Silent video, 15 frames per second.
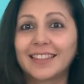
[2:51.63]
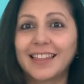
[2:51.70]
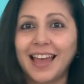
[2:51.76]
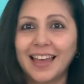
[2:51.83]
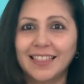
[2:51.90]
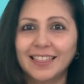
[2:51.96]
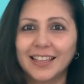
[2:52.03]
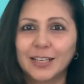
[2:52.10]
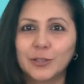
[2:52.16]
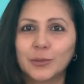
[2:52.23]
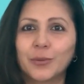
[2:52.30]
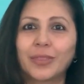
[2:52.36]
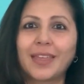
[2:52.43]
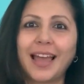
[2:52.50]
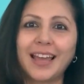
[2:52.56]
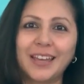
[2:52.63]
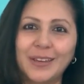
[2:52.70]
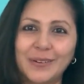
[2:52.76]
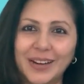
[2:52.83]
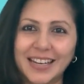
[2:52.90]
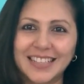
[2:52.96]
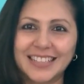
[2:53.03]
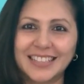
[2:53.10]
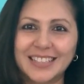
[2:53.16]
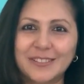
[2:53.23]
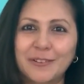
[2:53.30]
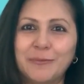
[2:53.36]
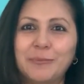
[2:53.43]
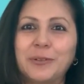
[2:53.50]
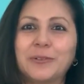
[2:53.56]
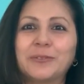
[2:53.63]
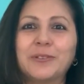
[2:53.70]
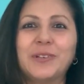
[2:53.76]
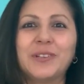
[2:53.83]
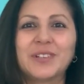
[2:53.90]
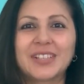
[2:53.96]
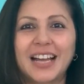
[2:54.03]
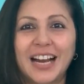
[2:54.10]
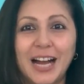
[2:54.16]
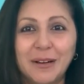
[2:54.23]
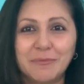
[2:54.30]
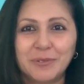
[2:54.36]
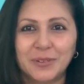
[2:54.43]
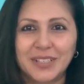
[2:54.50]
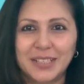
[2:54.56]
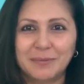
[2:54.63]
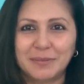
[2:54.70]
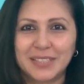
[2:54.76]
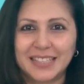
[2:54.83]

than they do thank you letters when portfolios are up 20%.